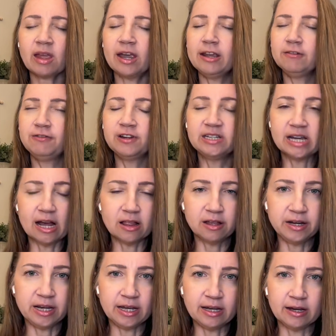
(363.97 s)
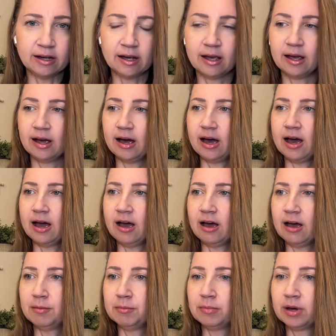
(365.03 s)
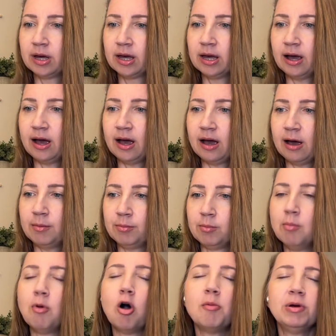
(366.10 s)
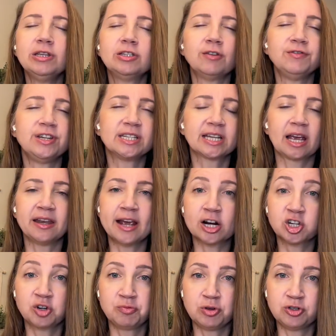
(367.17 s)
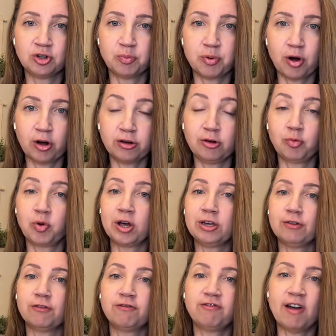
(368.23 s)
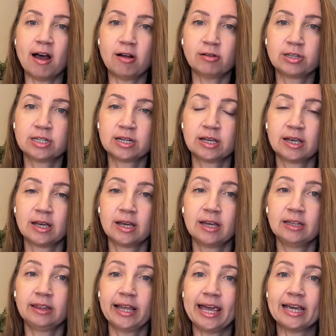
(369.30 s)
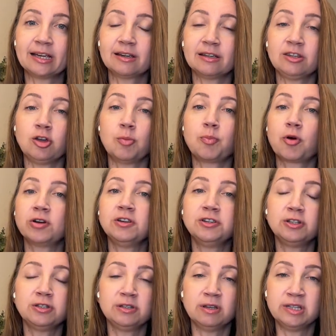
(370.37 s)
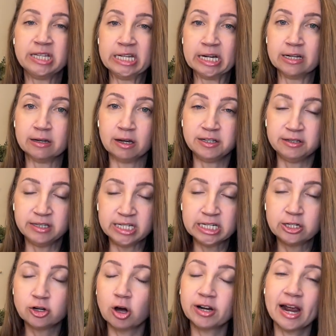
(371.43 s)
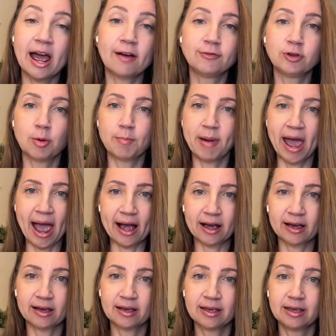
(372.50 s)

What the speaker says: infidelity, um, moments of disconnection with your partner where you felt like your partner did not have your back,